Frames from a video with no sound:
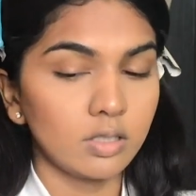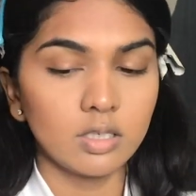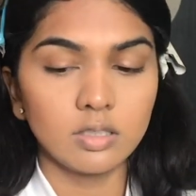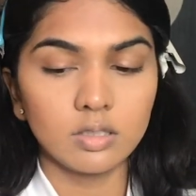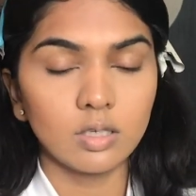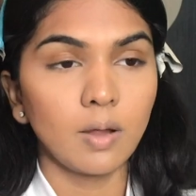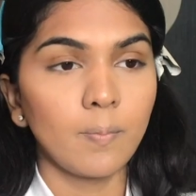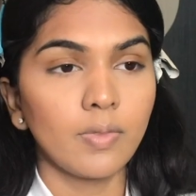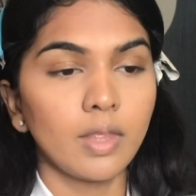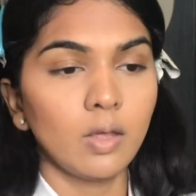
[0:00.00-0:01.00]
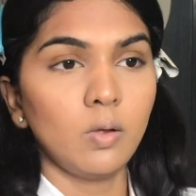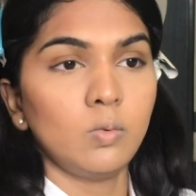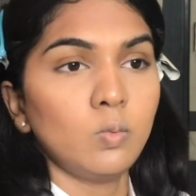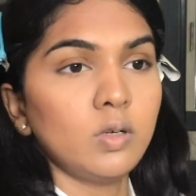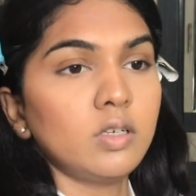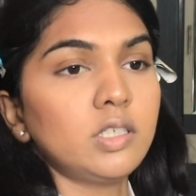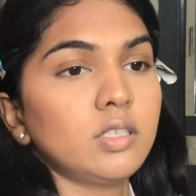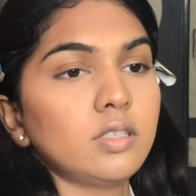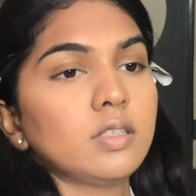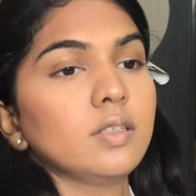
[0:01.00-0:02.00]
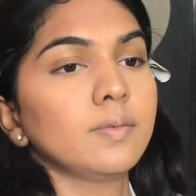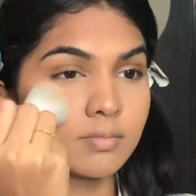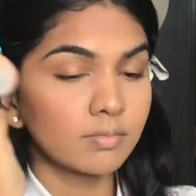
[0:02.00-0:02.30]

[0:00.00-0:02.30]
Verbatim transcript: this works